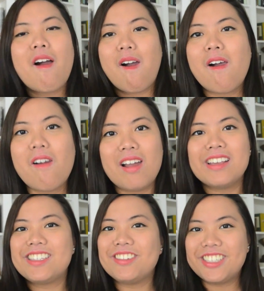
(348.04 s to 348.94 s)
oh,
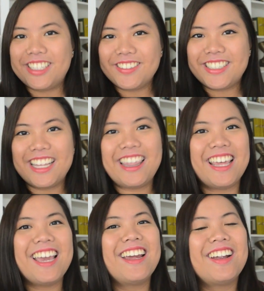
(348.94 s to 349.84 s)
I see what you did
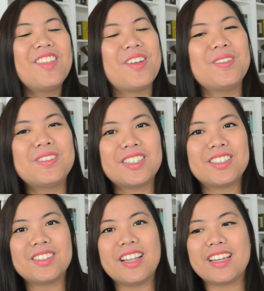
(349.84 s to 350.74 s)
there. Those
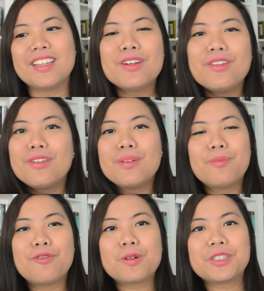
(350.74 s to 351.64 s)
are like little
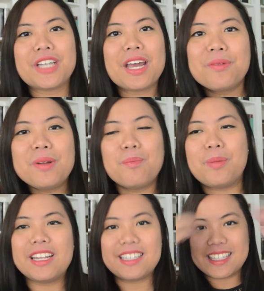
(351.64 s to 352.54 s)
foreshadowing
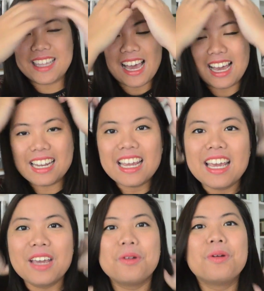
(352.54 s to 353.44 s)
bits that,
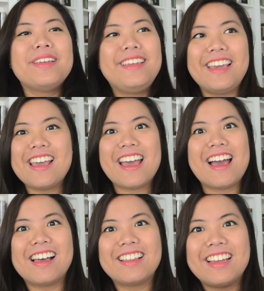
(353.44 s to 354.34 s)

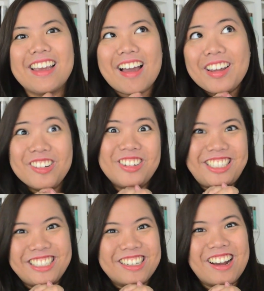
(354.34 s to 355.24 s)
yeah, like, I know
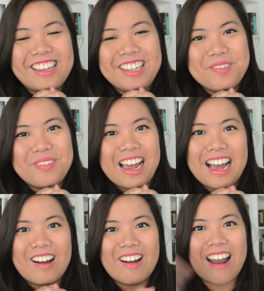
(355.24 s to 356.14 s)
what you're talking
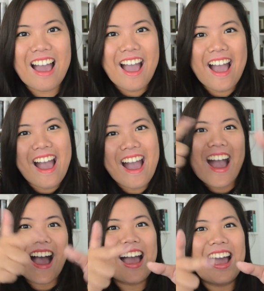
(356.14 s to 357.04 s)
about.
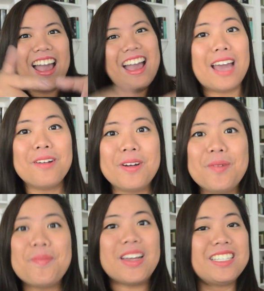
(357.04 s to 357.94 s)
I don't
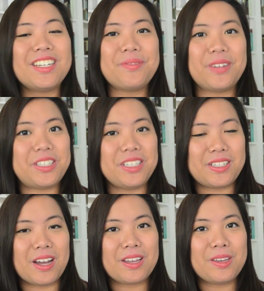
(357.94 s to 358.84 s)
want to mention what
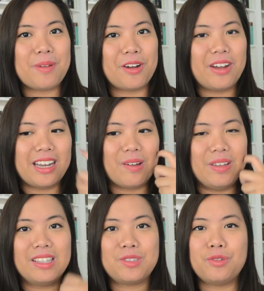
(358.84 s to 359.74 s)
she's talking about right now
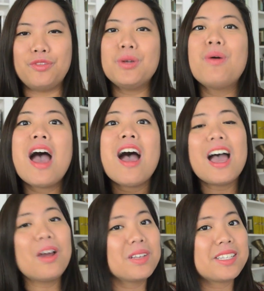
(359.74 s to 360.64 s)
in this review.
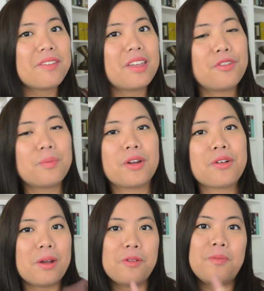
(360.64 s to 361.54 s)
I will save that for my
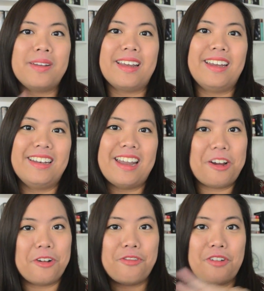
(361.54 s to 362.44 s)
Crown of Midnight and
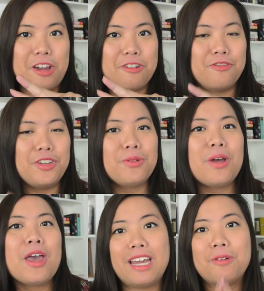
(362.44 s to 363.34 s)
Heir of Fire
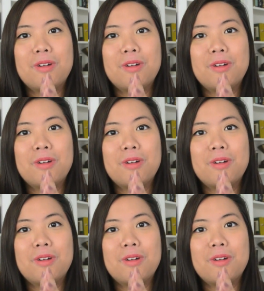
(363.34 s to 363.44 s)
review. I